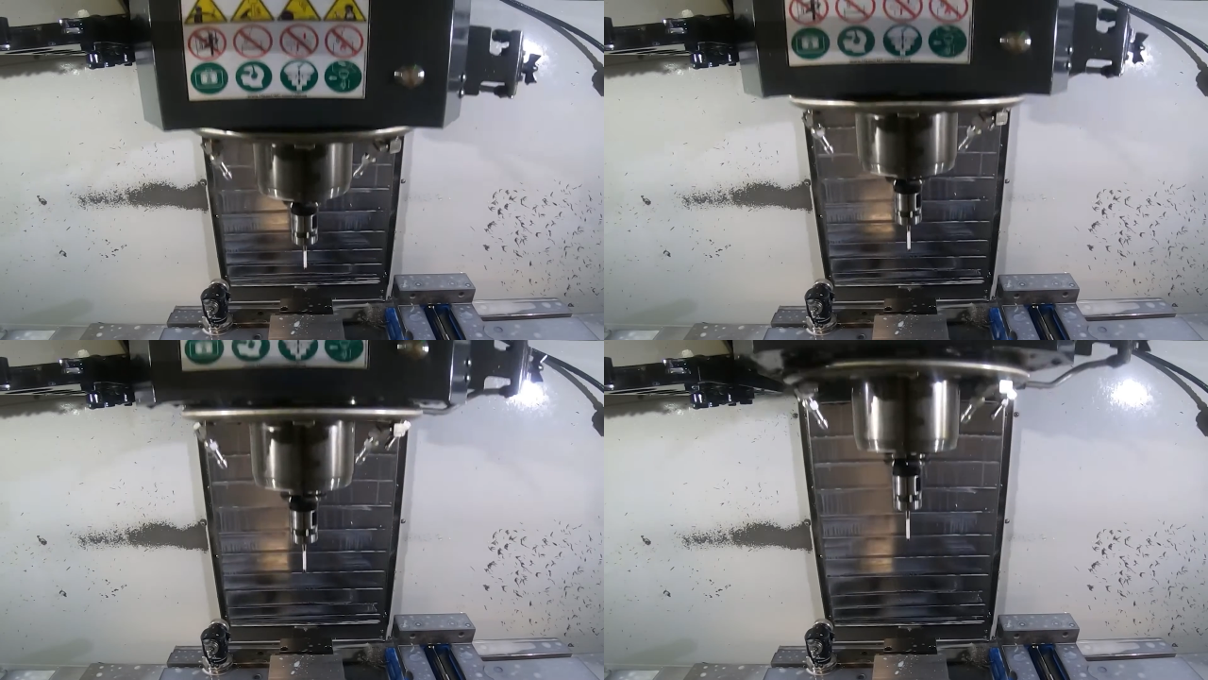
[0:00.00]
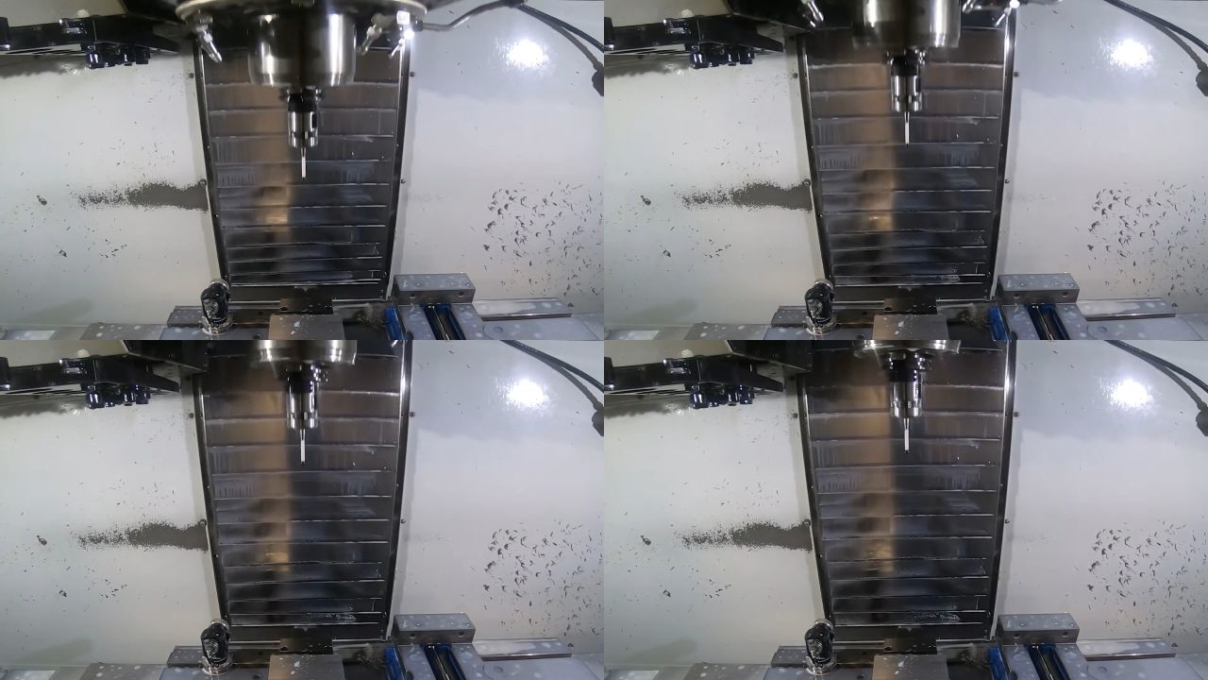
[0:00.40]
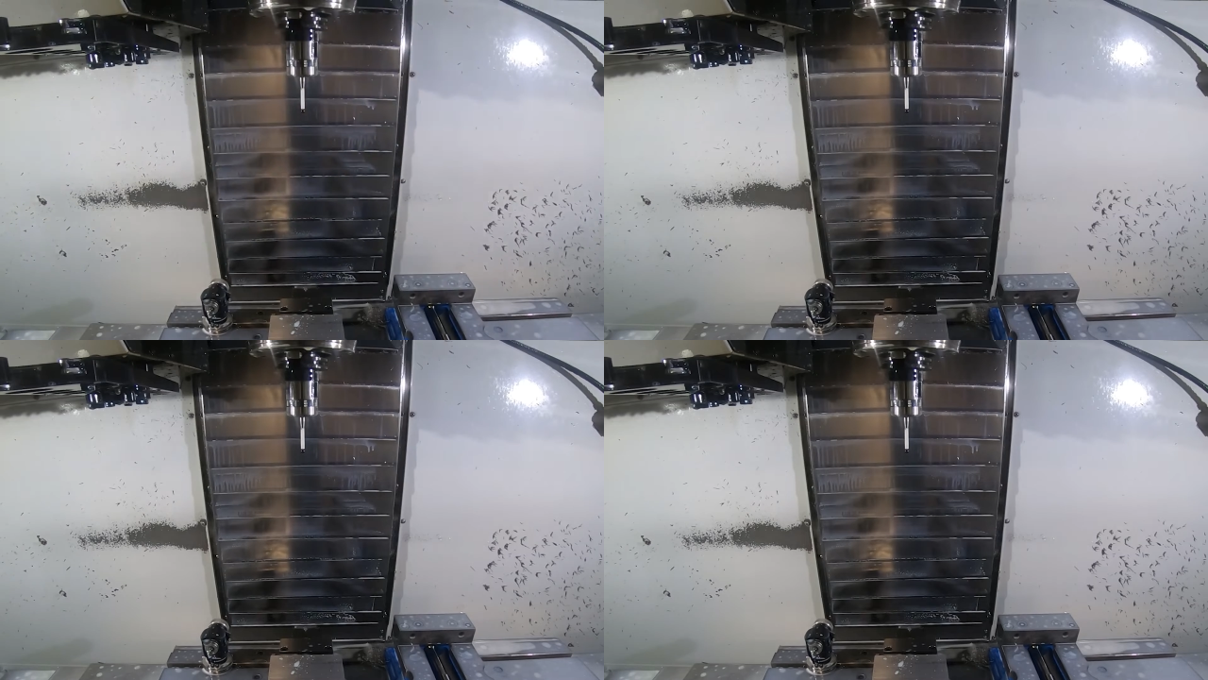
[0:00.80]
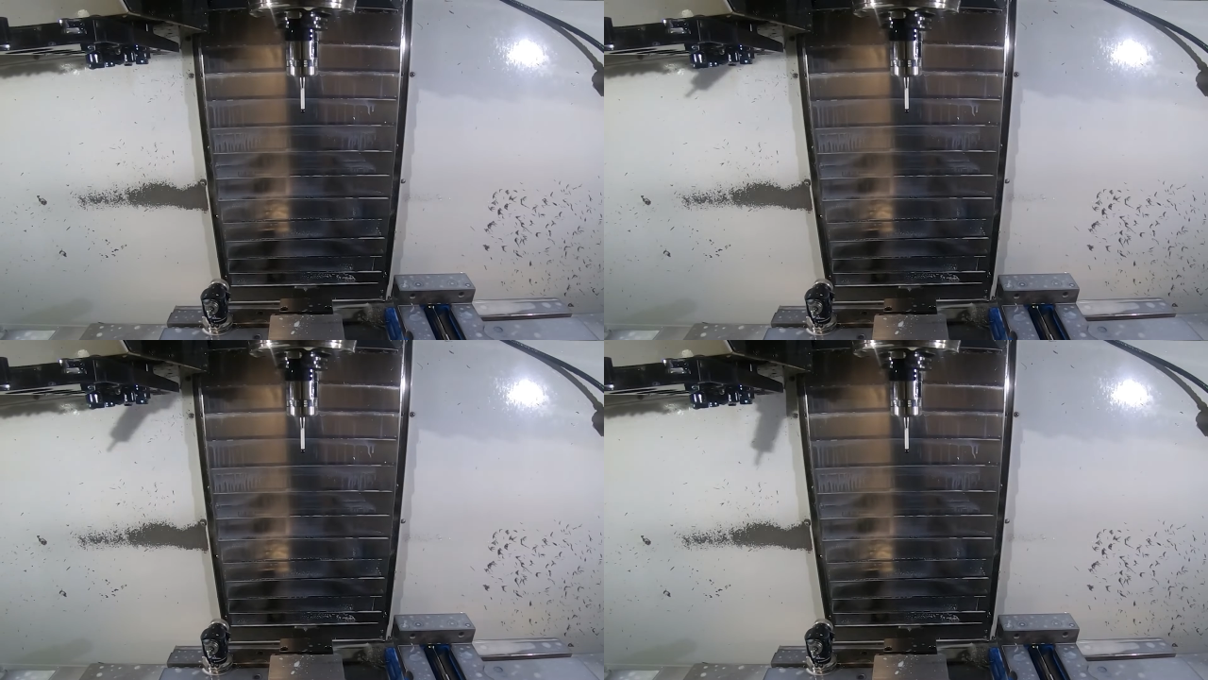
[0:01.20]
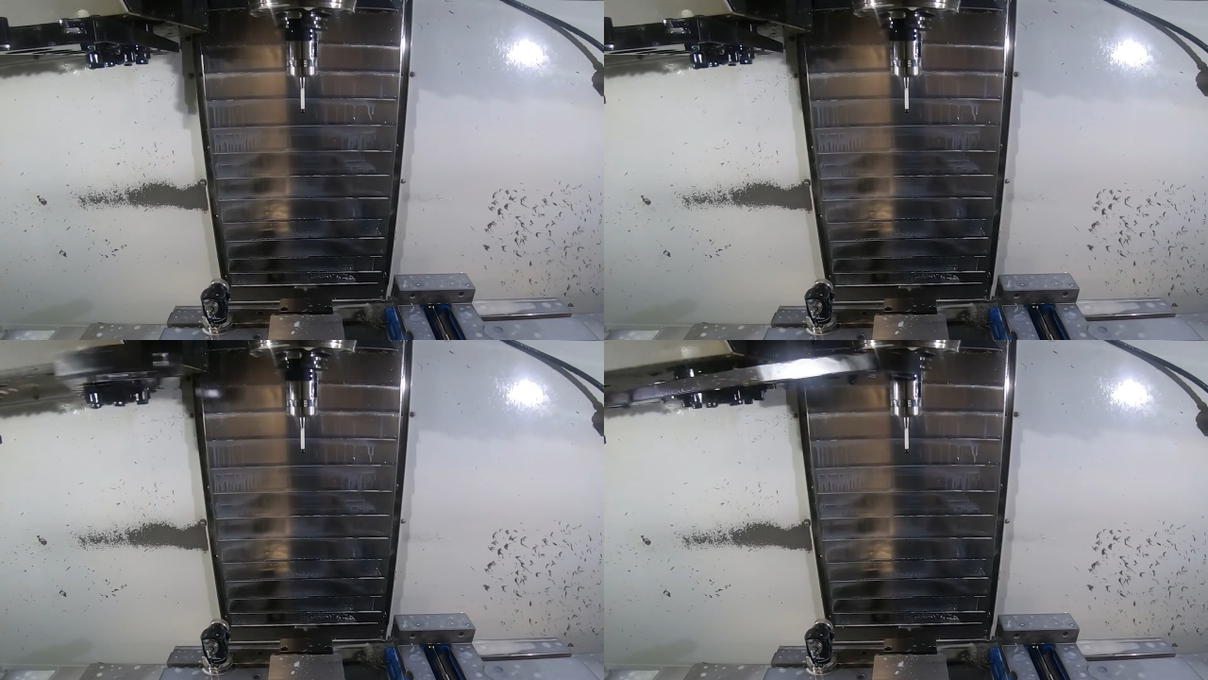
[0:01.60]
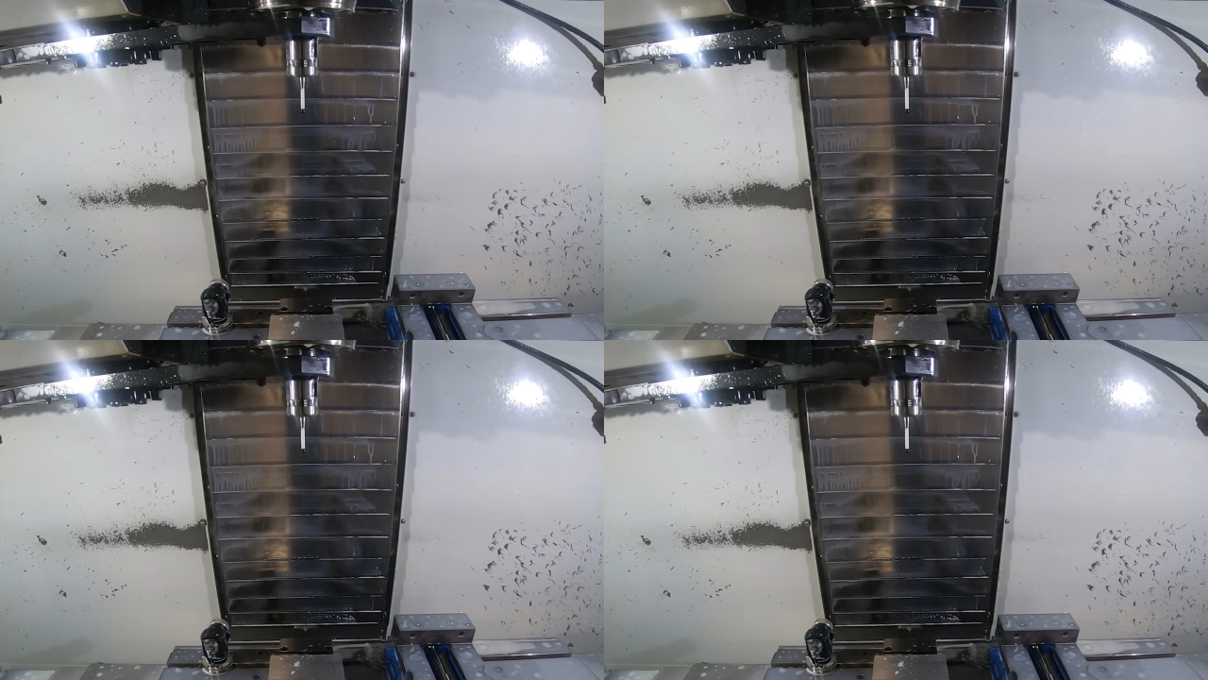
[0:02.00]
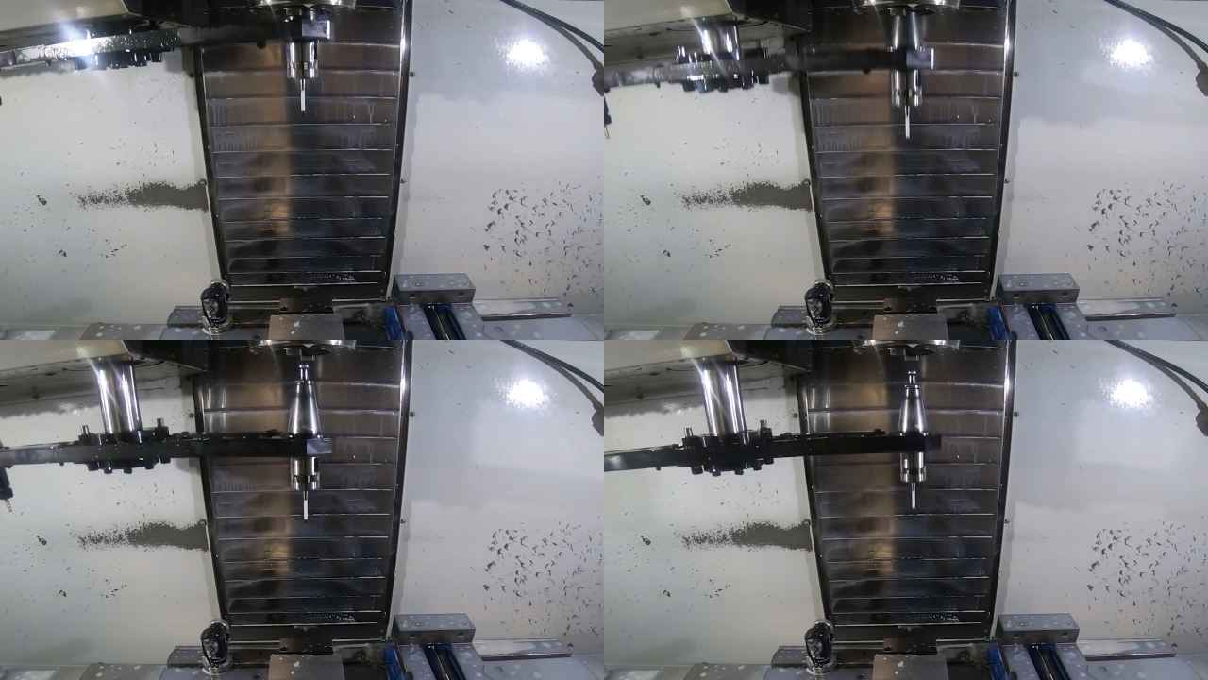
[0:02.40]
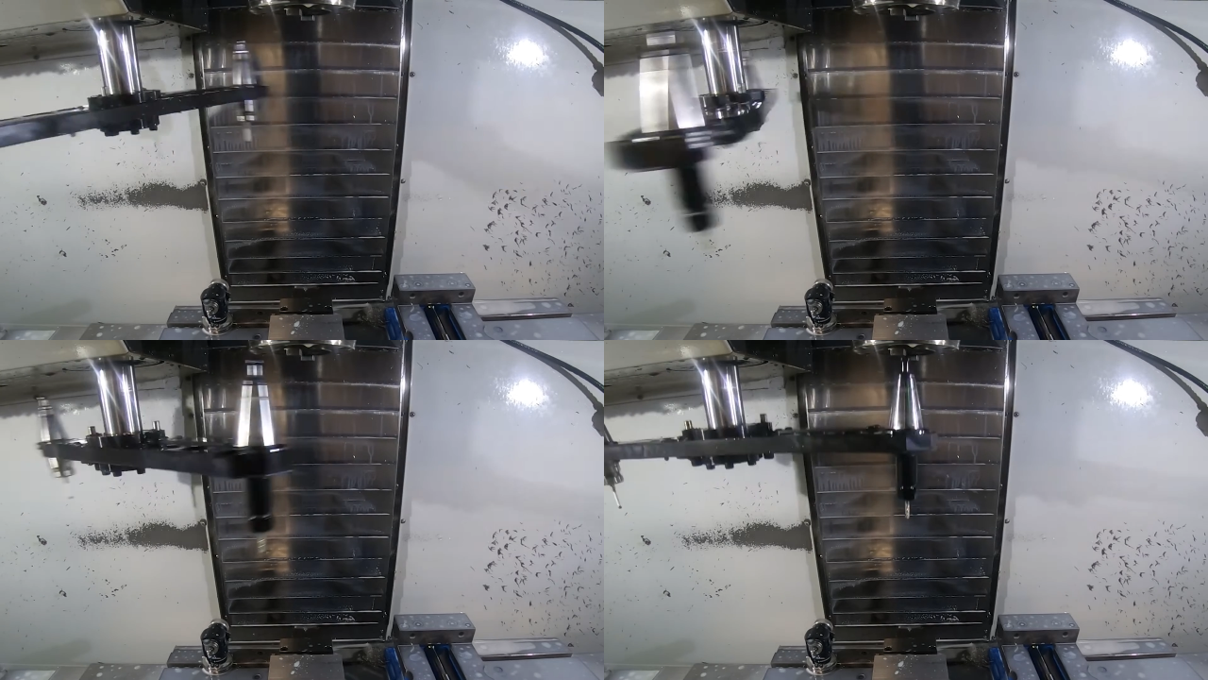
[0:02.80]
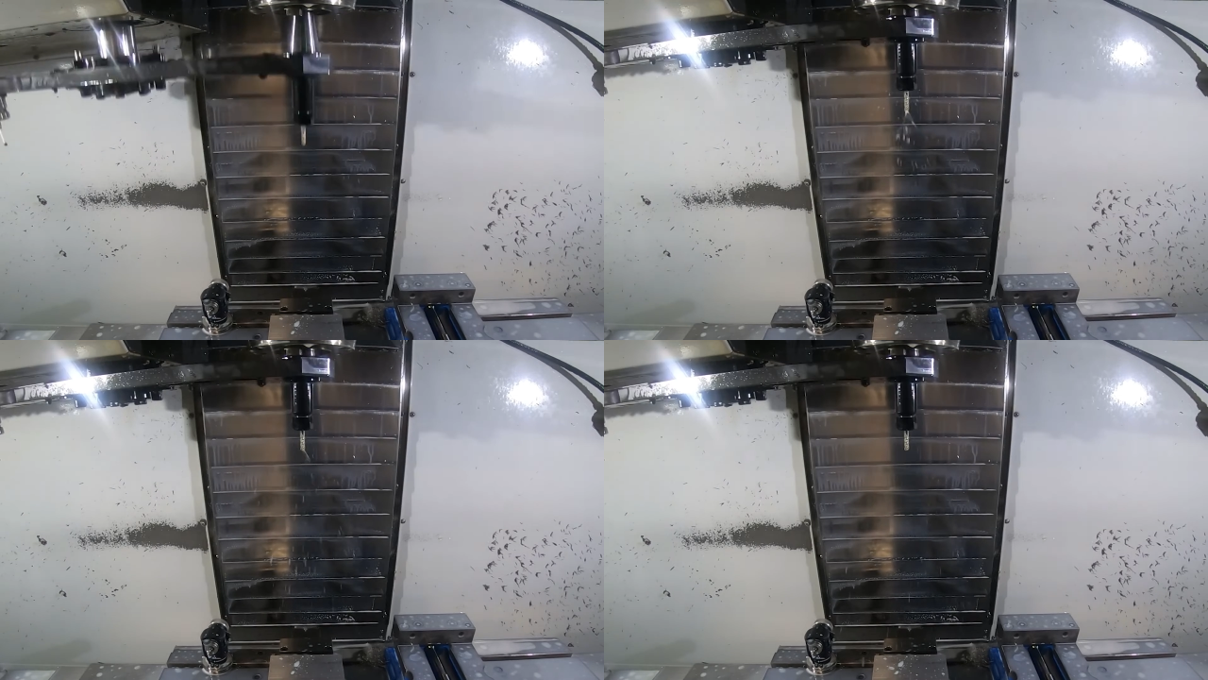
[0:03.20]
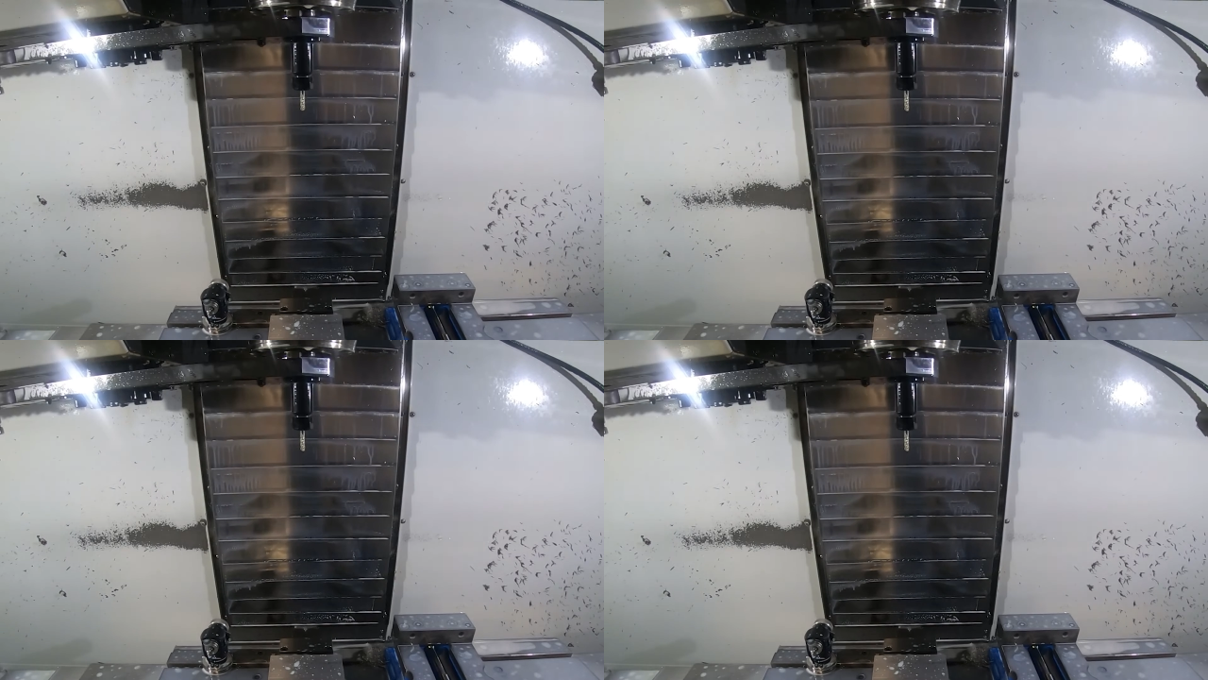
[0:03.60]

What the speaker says: Nobody's mouth can be seen.